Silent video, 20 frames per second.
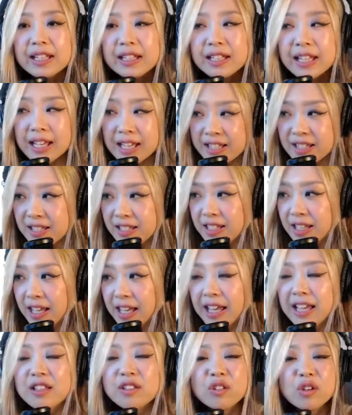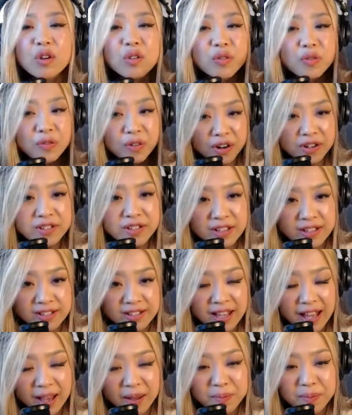This is your first
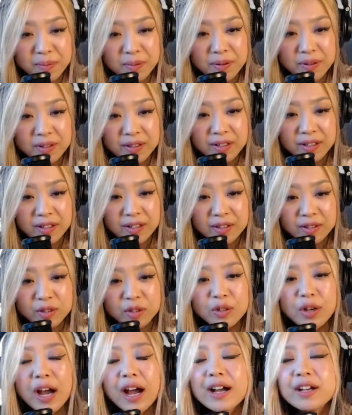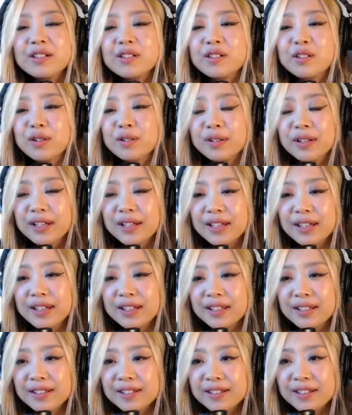step.To
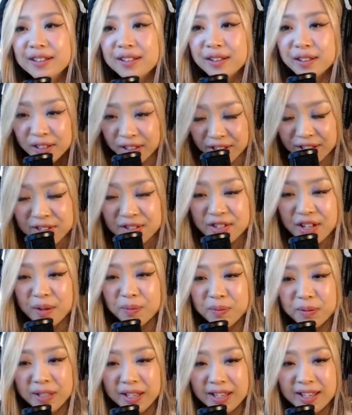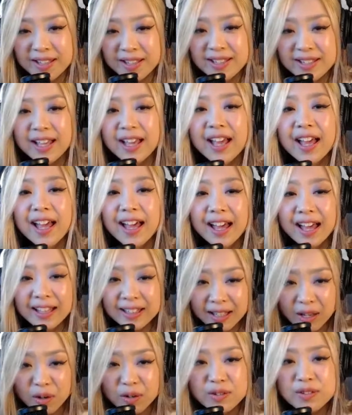actually learn Japanese
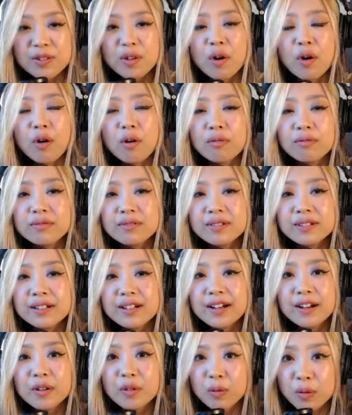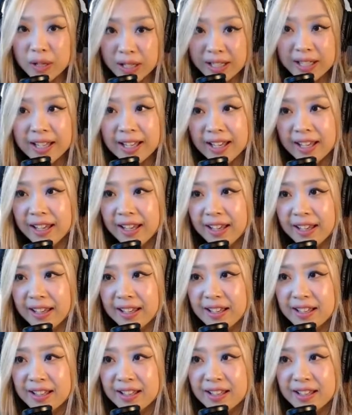and also really
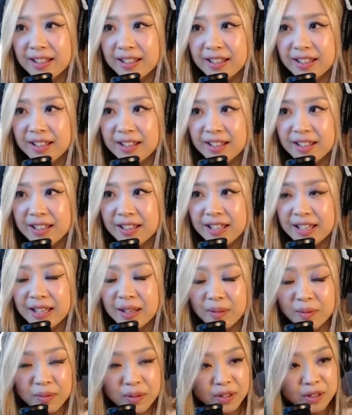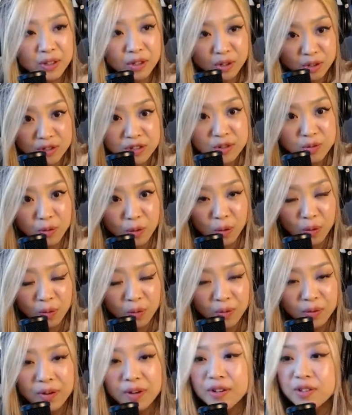
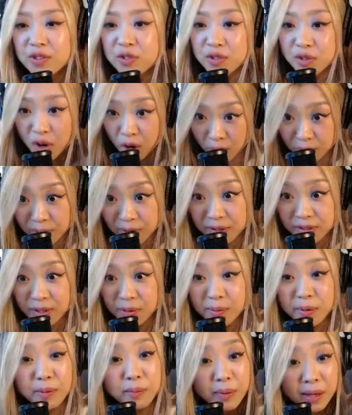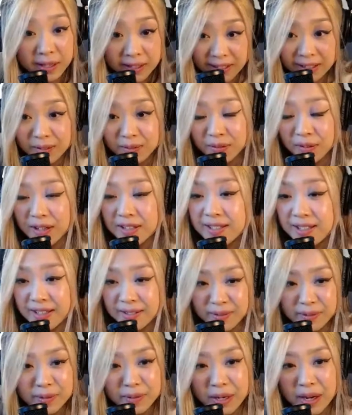useful job interview, making friends
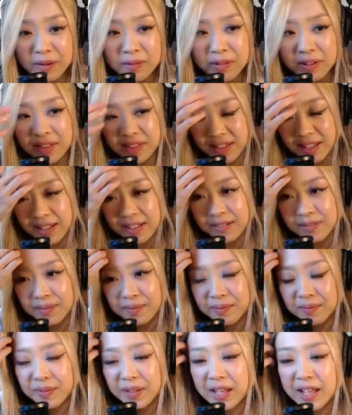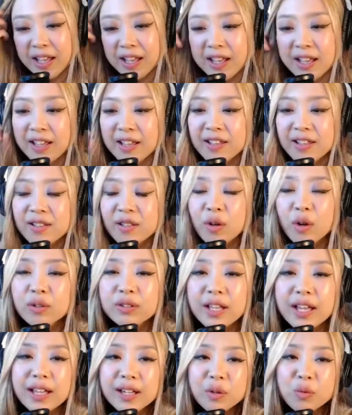and everything. So
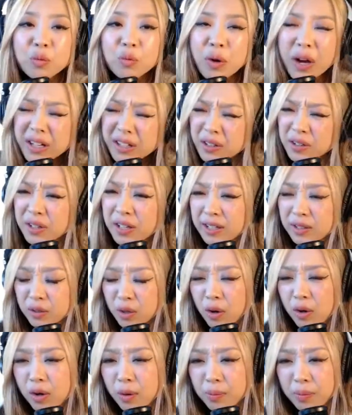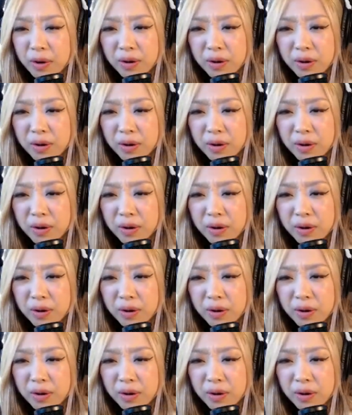then what are you going to talk